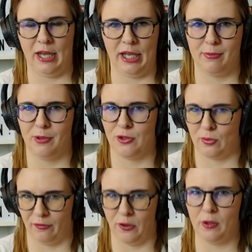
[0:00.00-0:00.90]
The animals
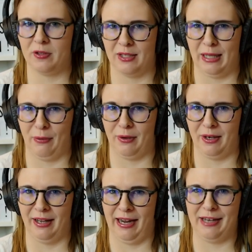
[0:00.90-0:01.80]
revolt in that one.
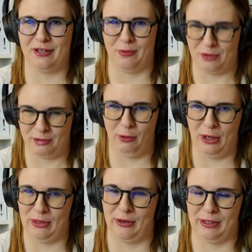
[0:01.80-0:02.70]
I hate to
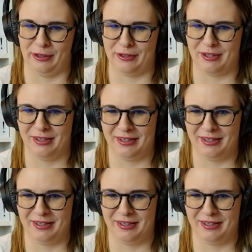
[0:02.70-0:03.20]
spoiler alert.